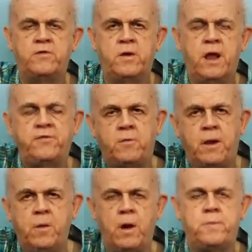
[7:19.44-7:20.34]
So that's the
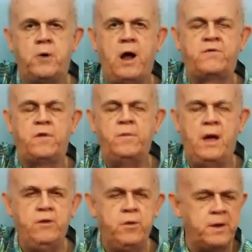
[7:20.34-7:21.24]
way you want to practice them.
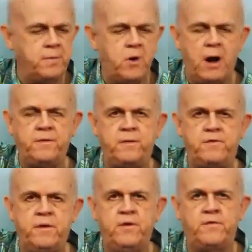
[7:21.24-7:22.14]
Now you can
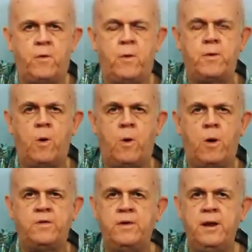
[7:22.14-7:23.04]
practice these 4
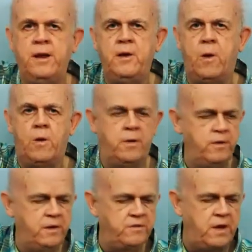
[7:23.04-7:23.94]
chords in any order.
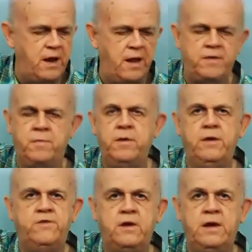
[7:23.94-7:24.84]
It does not have to
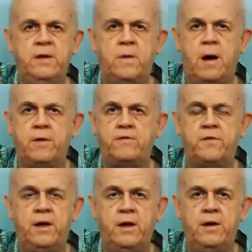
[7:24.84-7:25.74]
be G, E minor,
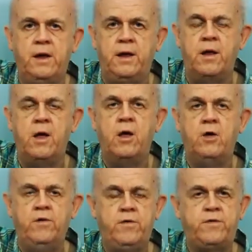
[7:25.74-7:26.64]
C, and D.
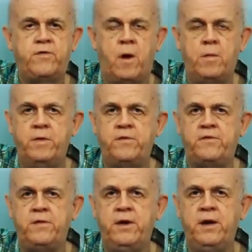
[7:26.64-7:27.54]
You start with the
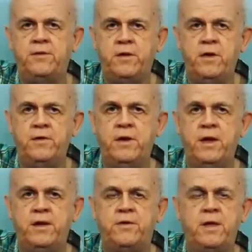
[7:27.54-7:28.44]
C to the
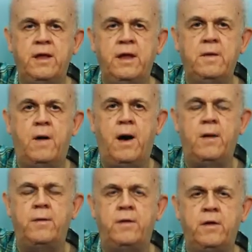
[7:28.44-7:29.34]
D to the E
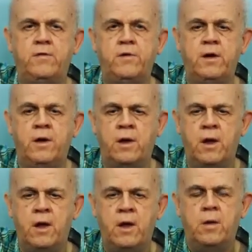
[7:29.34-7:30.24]
minor to the G,
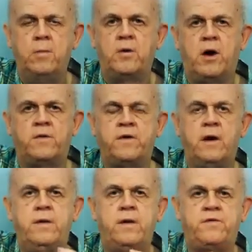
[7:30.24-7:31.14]
because
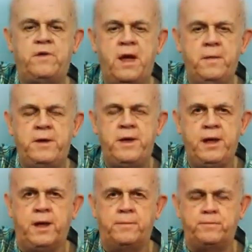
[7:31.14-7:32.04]
they're in the same
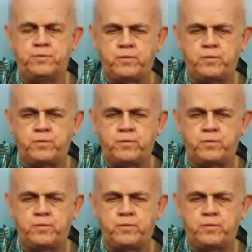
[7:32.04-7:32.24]
key.